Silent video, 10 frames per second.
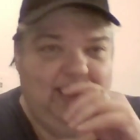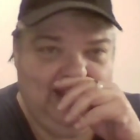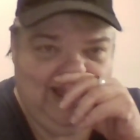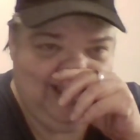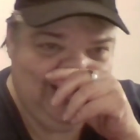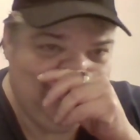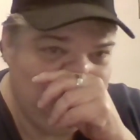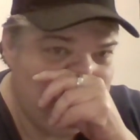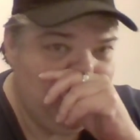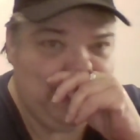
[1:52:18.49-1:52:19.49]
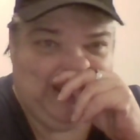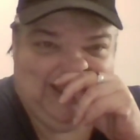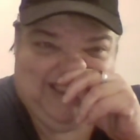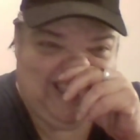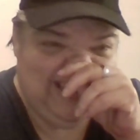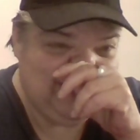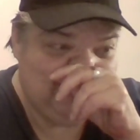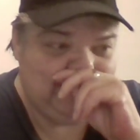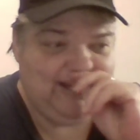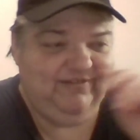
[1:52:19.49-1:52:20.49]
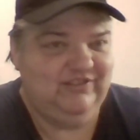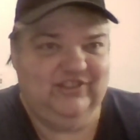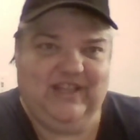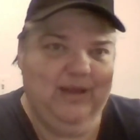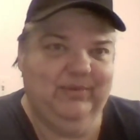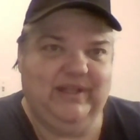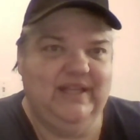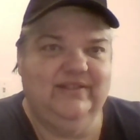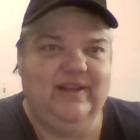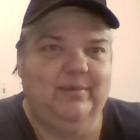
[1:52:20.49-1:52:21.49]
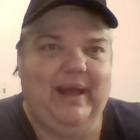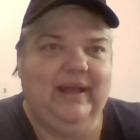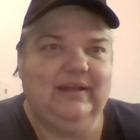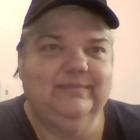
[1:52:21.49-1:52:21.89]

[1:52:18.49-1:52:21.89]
getting some tents and stuff and just camp with kids out back.